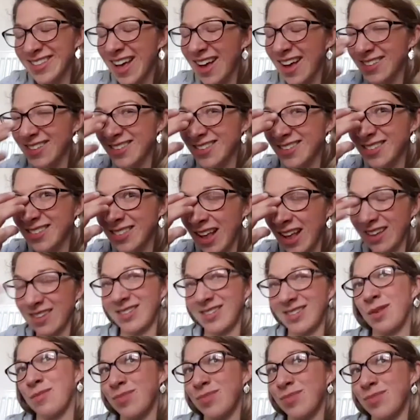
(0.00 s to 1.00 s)

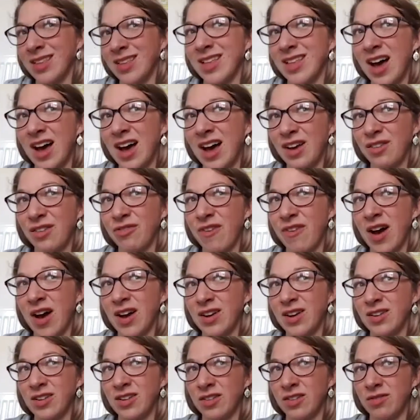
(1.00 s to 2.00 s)
that's something that I
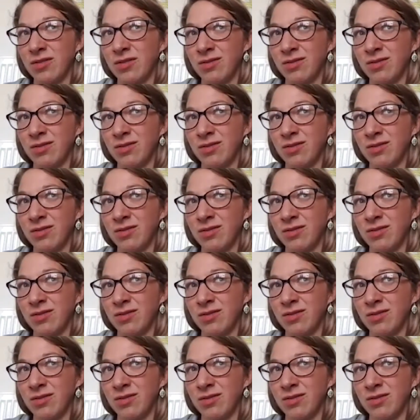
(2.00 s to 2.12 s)
find